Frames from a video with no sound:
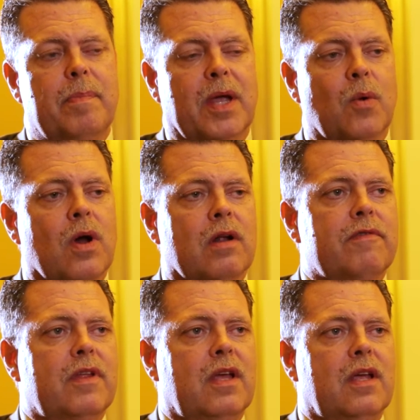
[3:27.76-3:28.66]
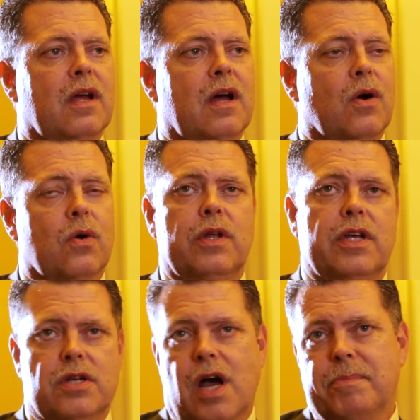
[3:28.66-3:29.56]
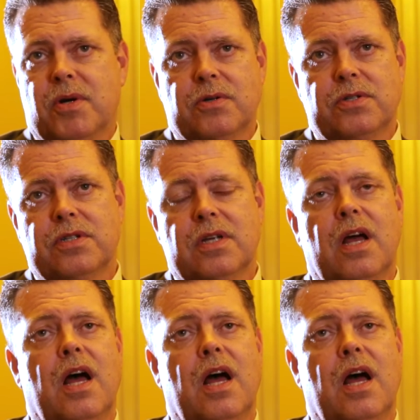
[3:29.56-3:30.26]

Being one of the early adopters,